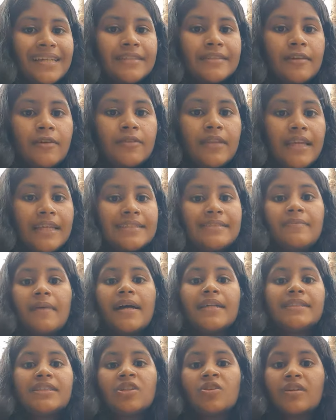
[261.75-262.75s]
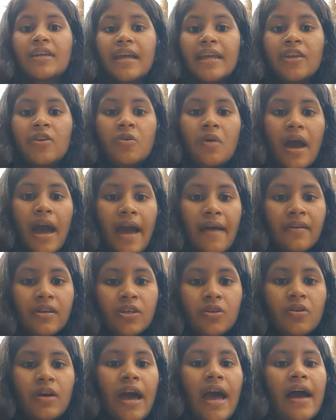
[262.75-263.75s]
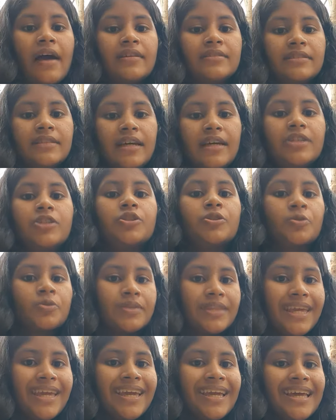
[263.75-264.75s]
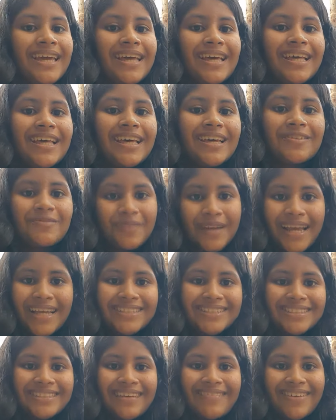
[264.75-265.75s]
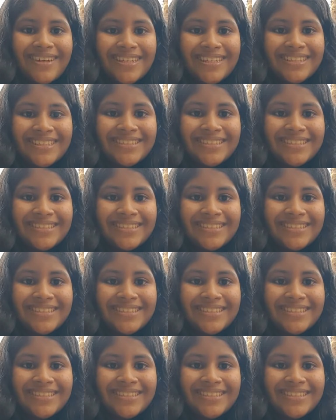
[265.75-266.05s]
So these ones you have learned through the grade 7.